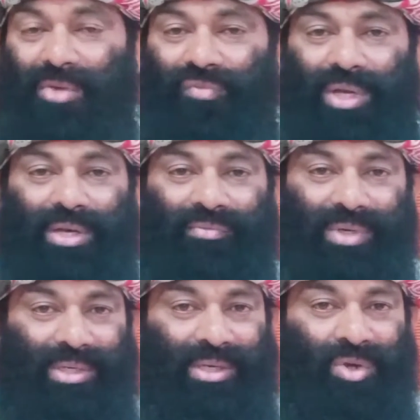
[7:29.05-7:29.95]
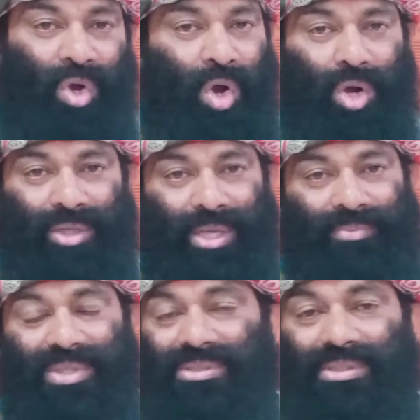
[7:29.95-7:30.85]
Whenever I call
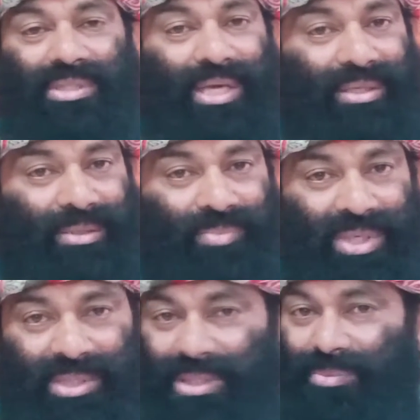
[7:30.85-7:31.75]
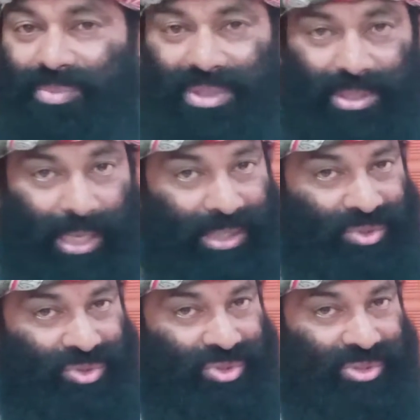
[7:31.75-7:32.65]
them, they said they are in the meeting, meeting. I
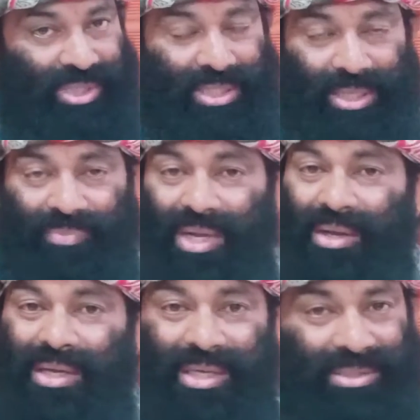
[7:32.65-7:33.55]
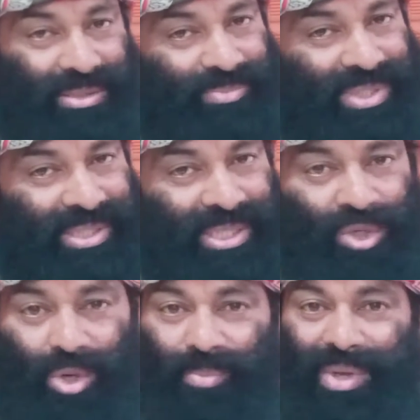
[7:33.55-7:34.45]
used to tell them, is it
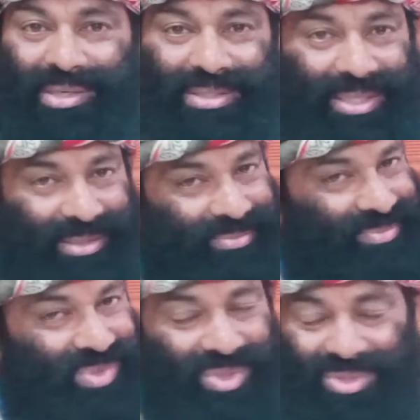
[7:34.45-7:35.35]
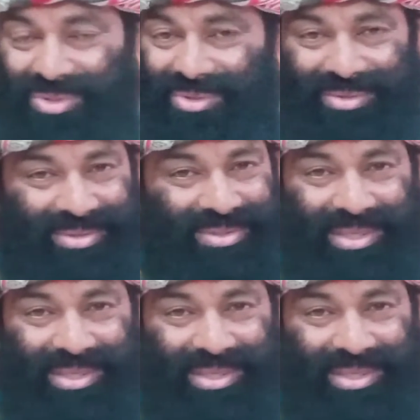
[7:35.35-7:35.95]
meeting or meeting? No, no, no.